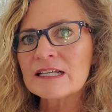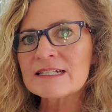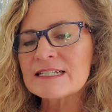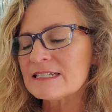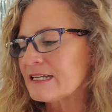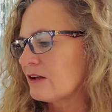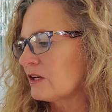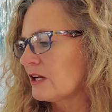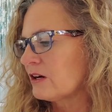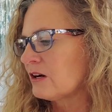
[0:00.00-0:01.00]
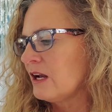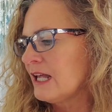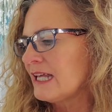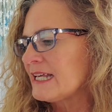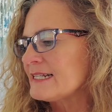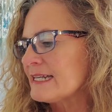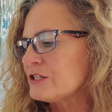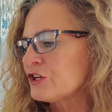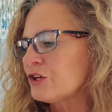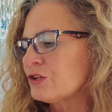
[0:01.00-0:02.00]
listed down here. He's
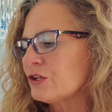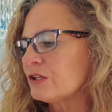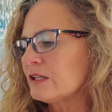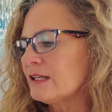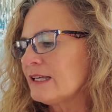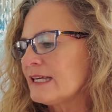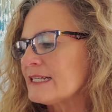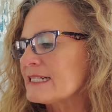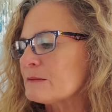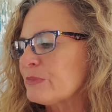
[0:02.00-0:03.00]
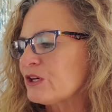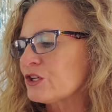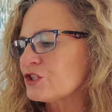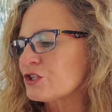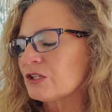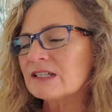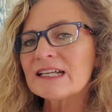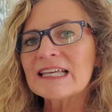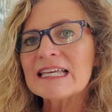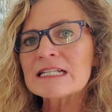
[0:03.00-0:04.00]
eternal. He's spiritual.
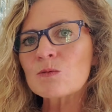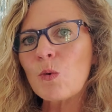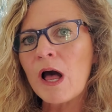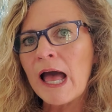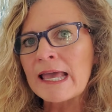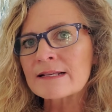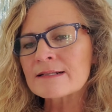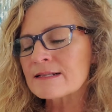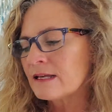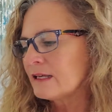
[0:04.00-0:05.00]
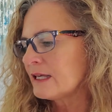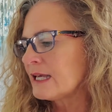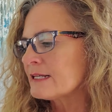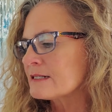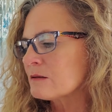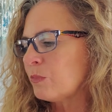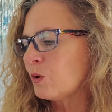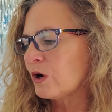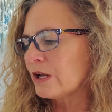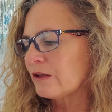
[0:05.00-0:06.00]
He's wise. He's
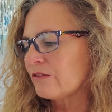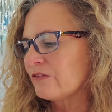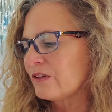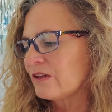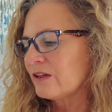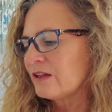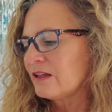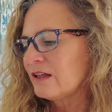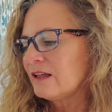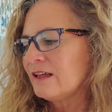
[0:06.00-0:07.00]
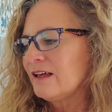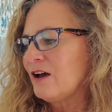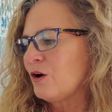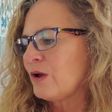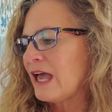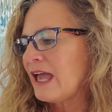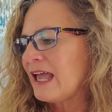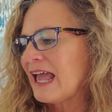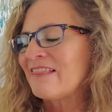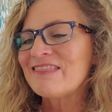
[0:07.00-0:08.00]
supportive.
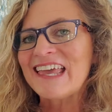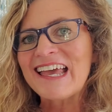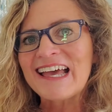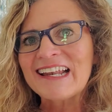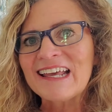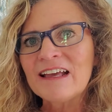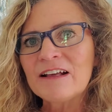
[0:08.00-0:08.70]
Okay, and then